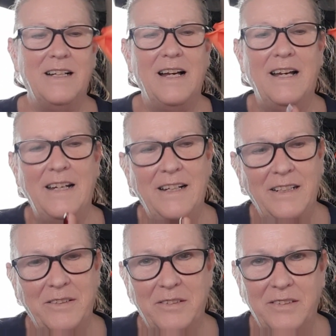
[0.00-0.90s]

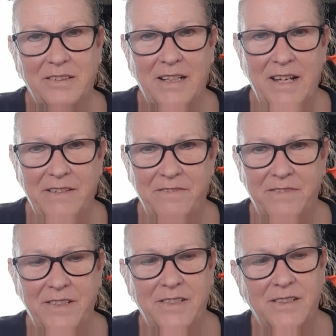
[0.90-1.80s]
I have
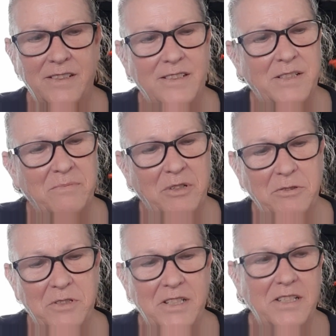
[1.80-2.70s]
some
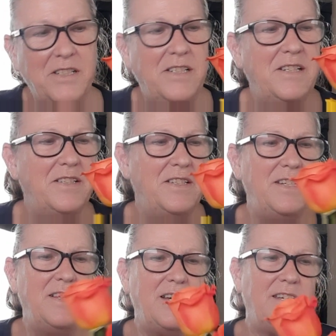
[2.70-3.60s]
roses, and
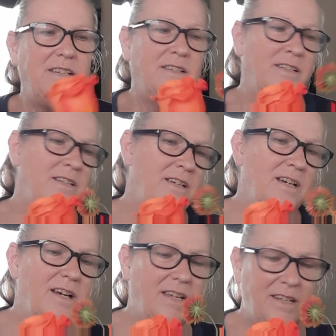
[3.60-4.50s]
then I
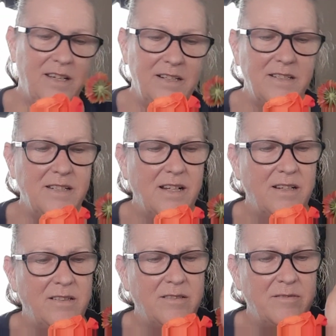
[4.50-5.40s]
cut
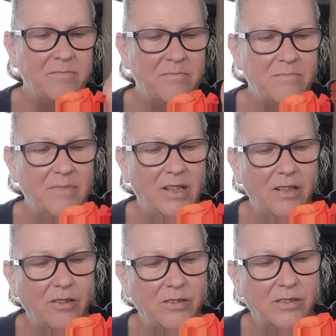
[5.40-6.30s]
some
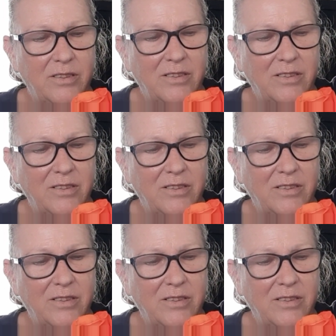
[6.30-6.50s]
little